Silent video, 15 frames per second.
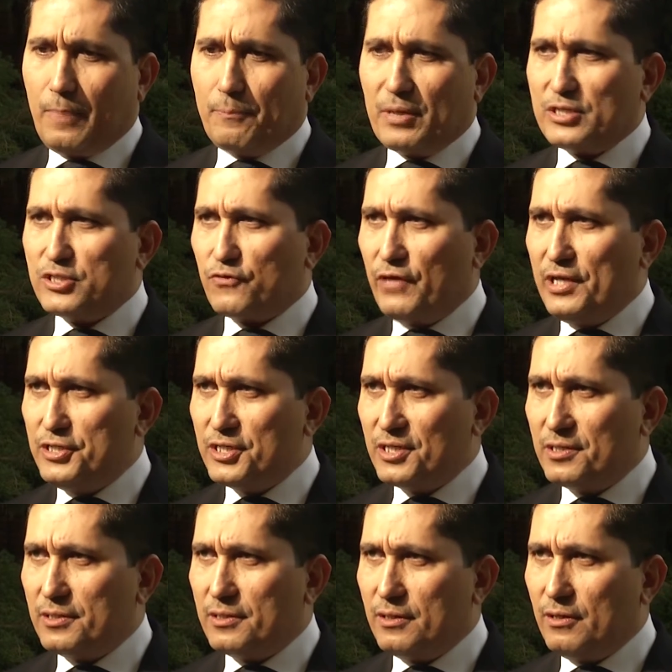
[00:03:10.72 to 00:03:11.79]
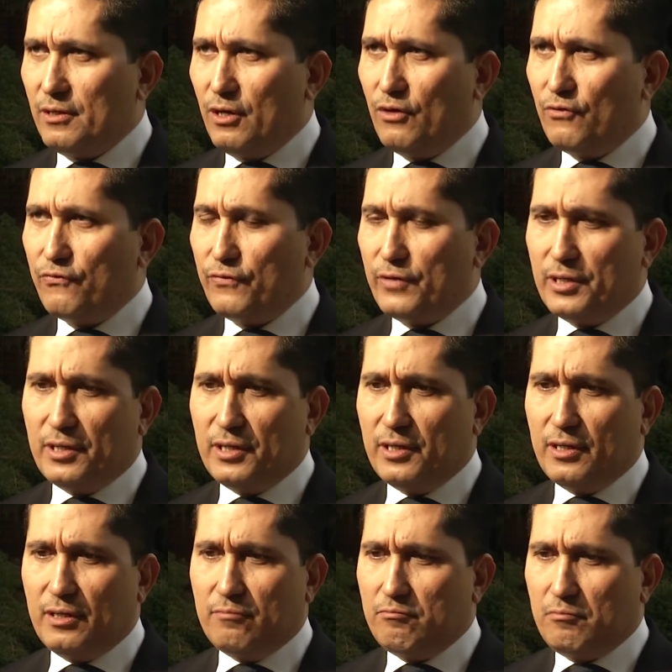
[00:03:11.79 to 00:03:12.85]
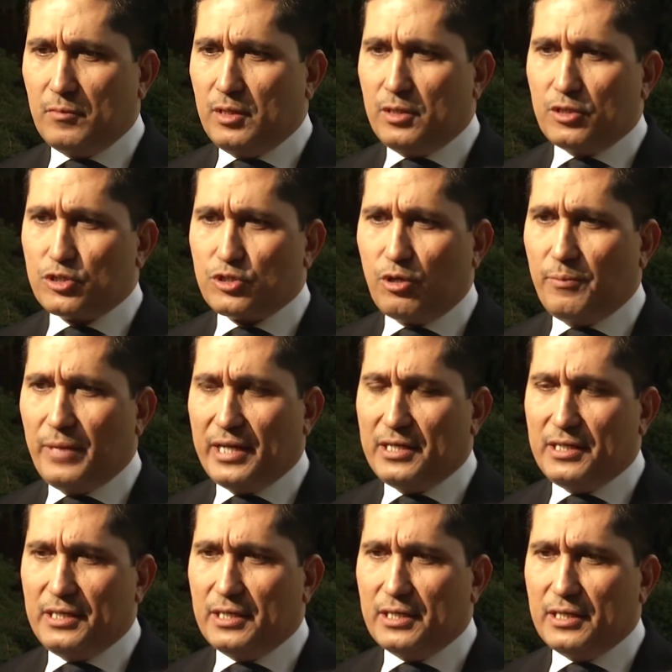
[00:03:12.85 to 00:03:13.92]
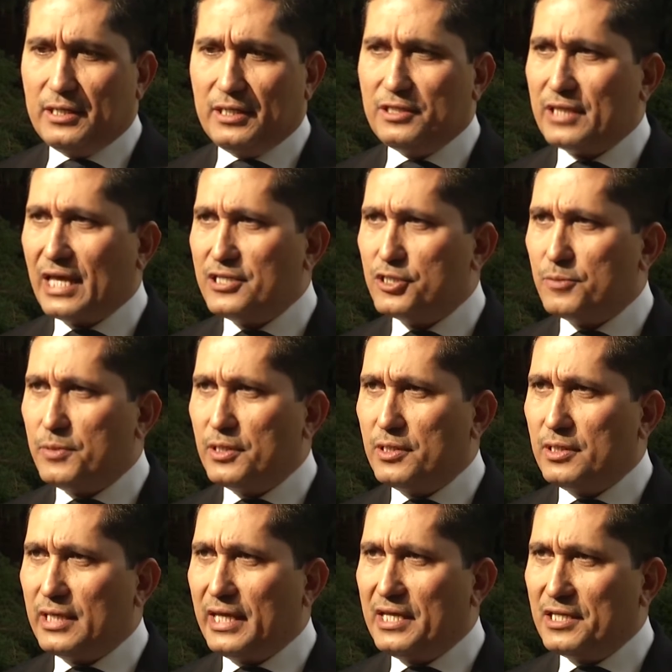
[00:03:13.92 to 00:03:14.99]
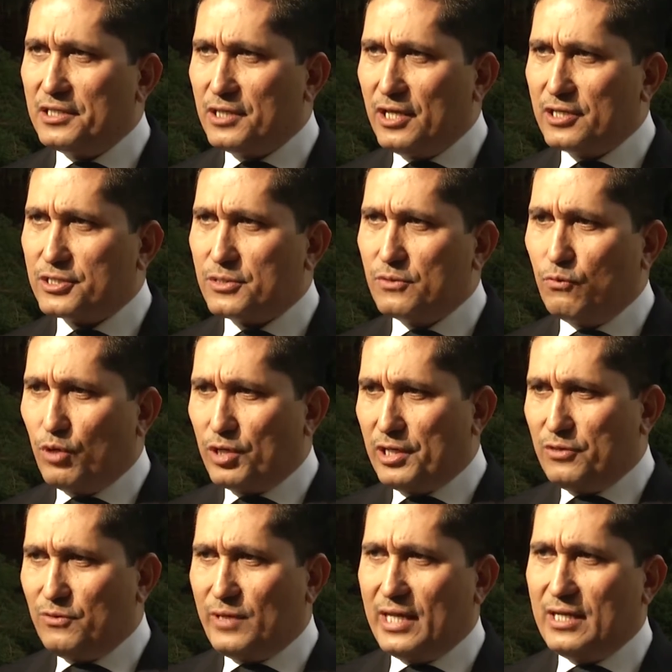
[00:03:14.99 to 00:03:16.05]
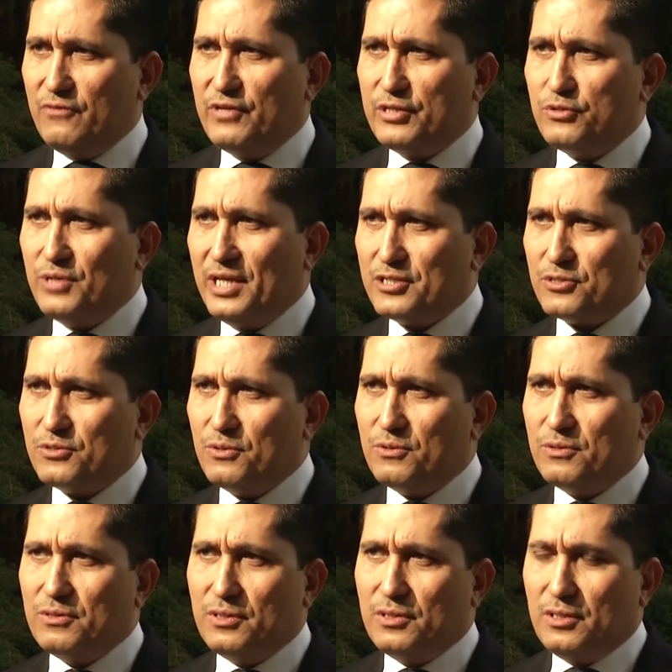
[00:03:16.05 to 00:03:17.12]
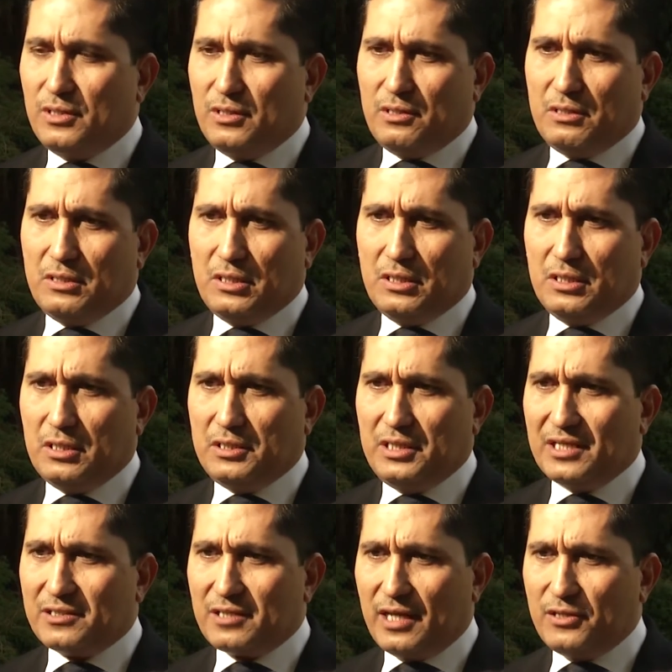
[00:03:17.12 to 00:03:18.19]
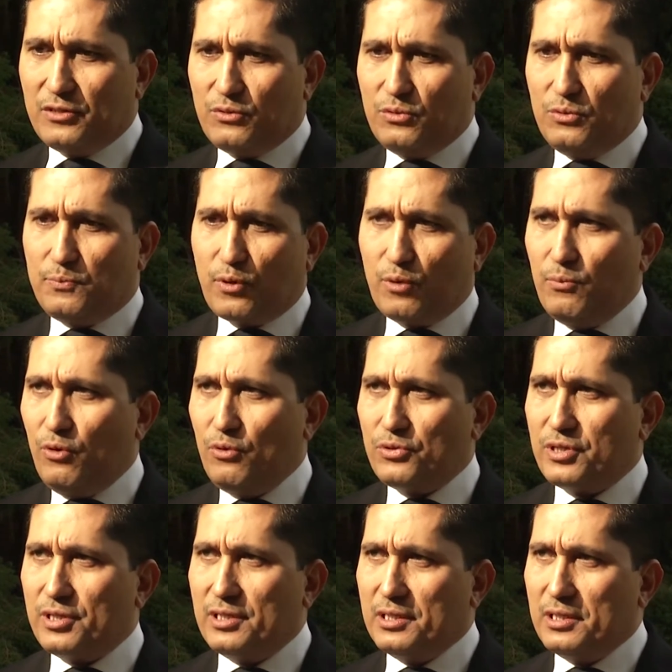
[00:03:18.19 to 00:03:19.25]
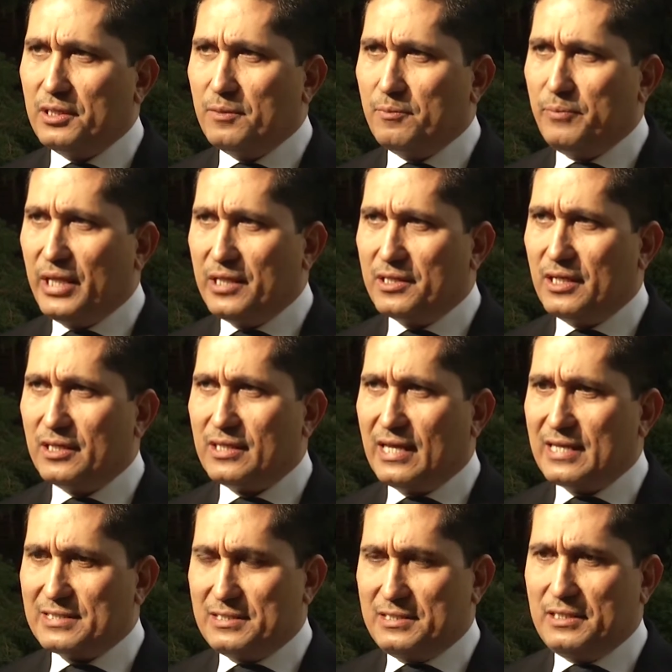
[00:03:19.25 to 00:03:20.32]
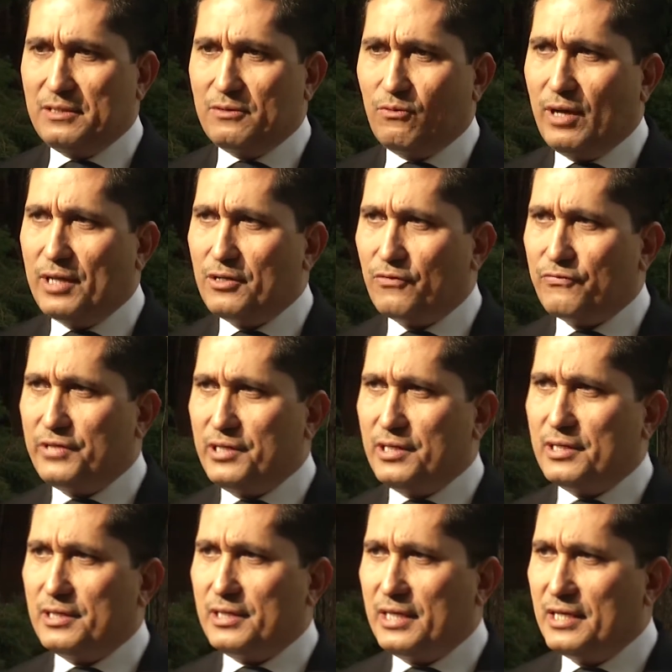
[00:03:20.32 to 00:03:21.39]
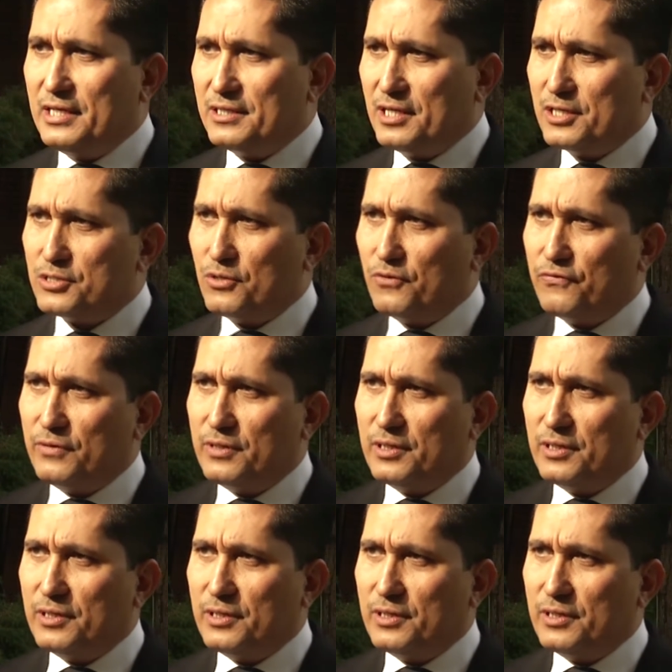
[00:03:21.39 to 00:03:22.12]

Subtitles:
Preservation of so many intangible heritage, working together with UNESCO. They are trying to promote Belgrade as the one of the heritage of